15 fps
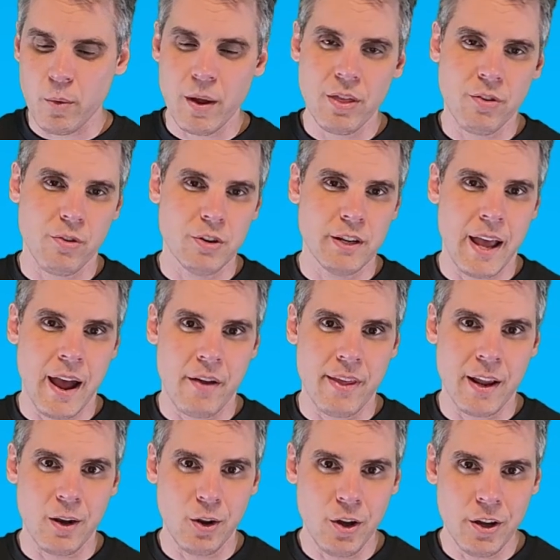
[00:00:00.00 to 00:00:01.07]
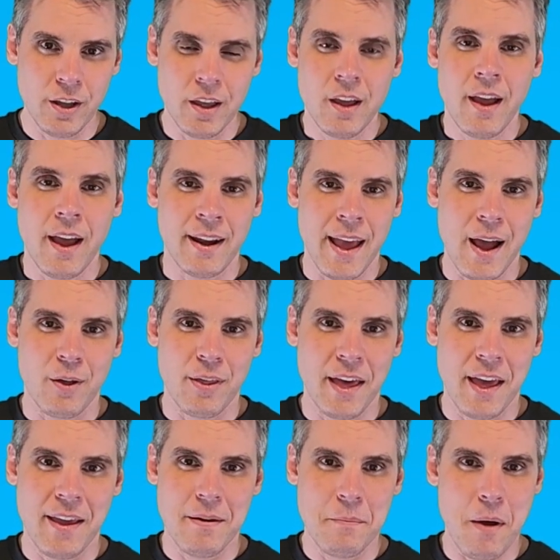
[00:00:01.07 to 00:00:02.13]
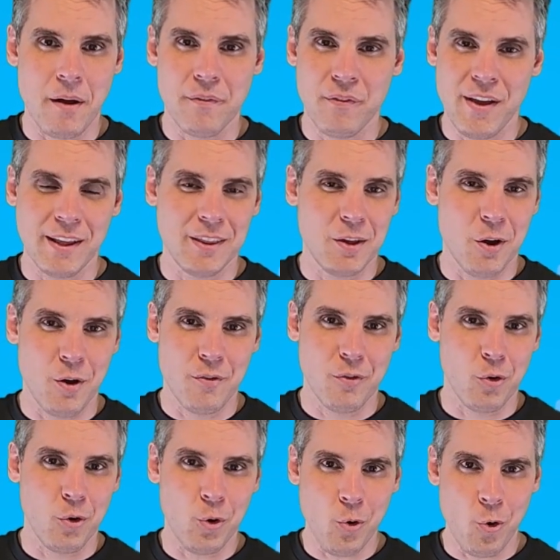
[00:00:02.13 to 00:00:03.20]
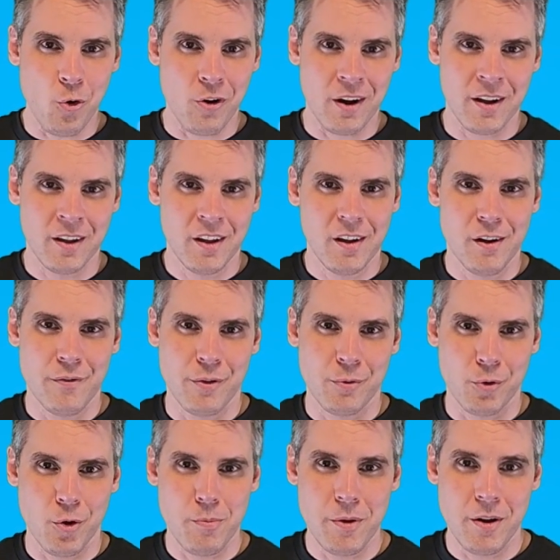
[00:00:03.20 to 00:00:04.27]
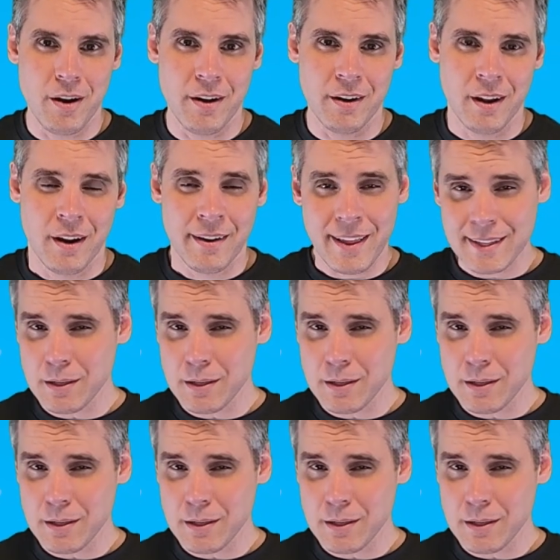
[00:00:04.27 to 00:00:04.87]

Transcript: right the way through to how they look and how they affect the overall aura of the room you're in.